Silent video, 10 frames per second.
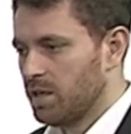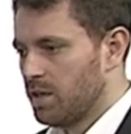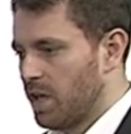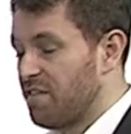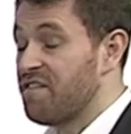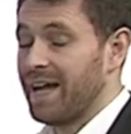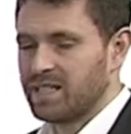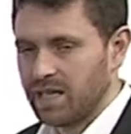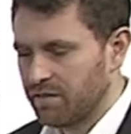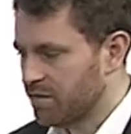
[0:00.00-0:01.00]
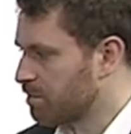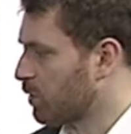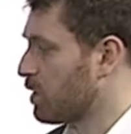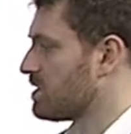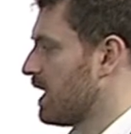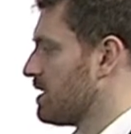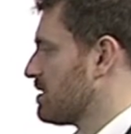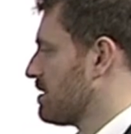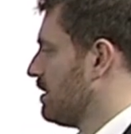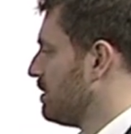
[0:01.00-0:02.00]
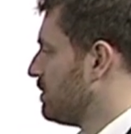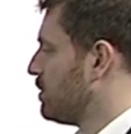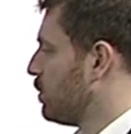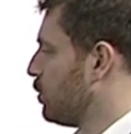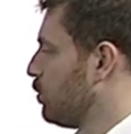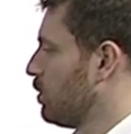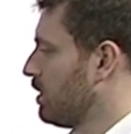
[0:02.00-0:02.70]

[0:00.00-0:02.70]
effective process to